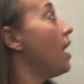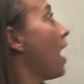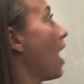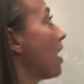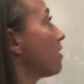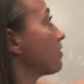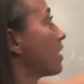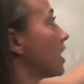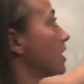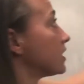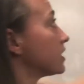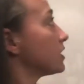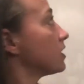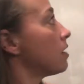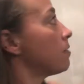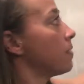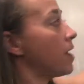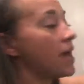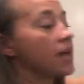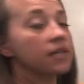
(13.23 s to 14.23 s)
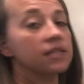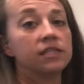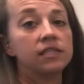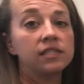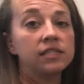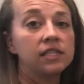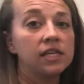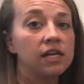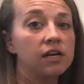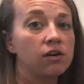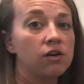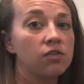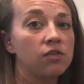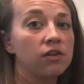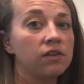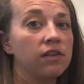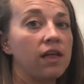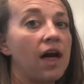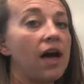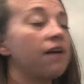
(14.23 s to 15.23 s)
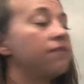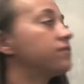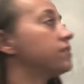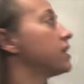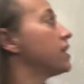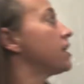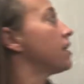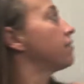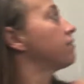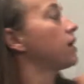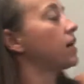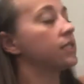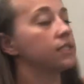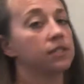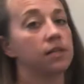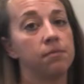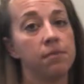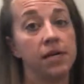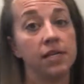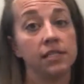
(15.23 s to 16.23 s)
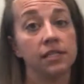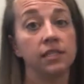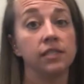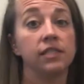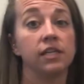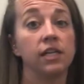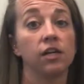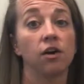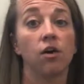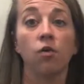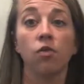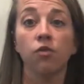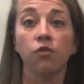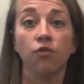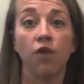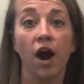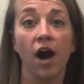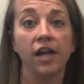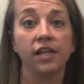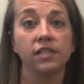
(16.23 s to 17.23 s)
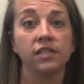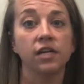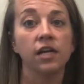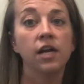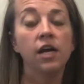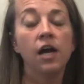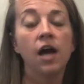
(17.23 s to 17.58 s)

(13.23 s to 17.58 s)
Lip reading: I've got some x's here on the left and I've got some x's here on the right.